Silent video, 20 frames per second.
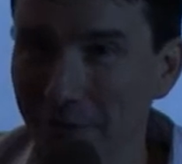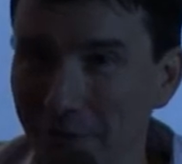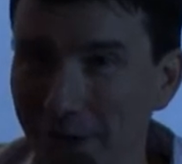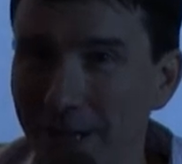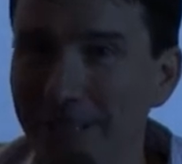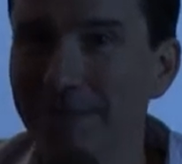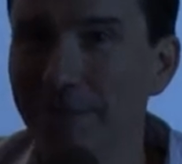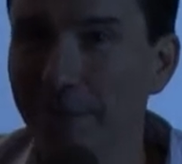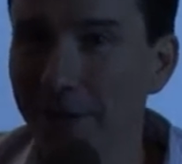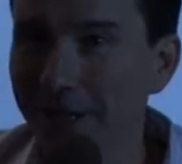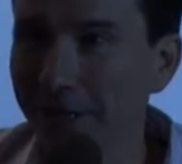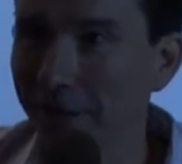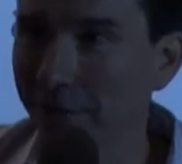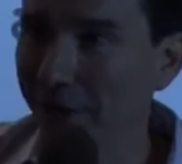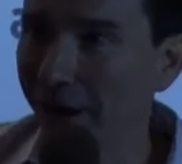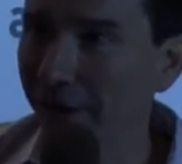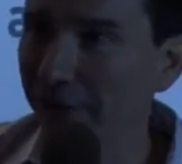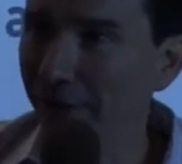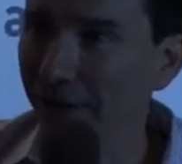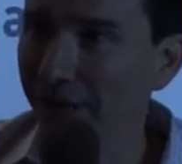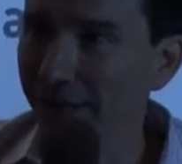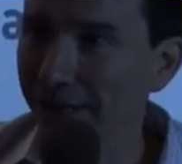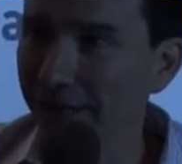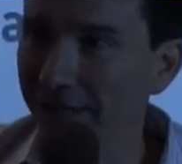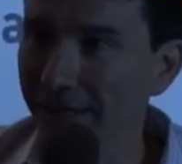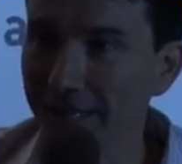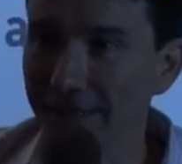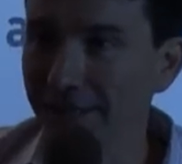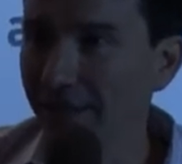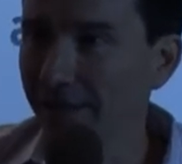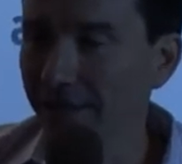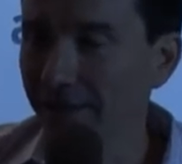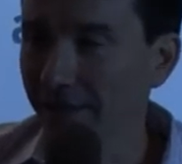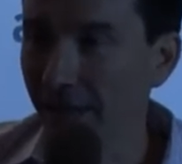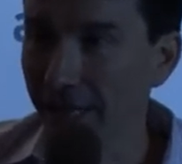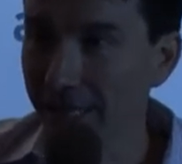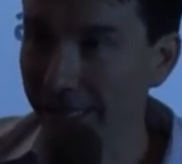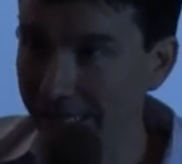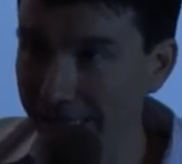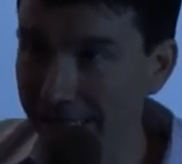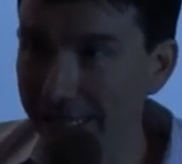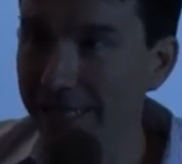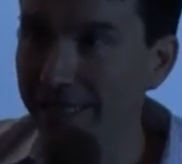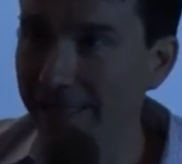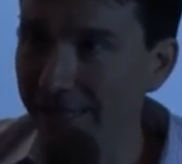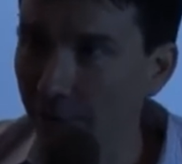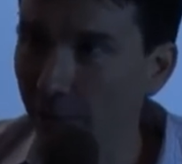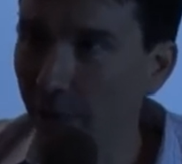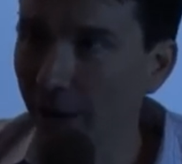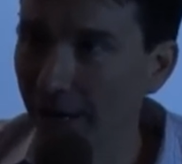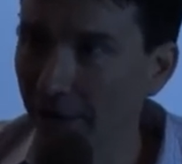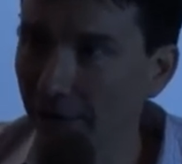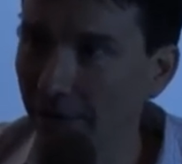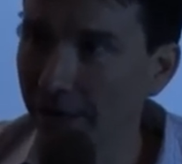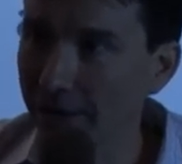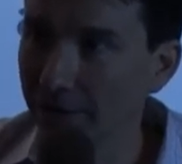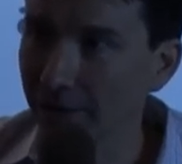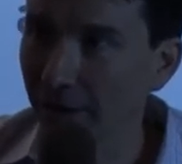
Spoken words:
raising money on crowdfunding isn't an easy way to raise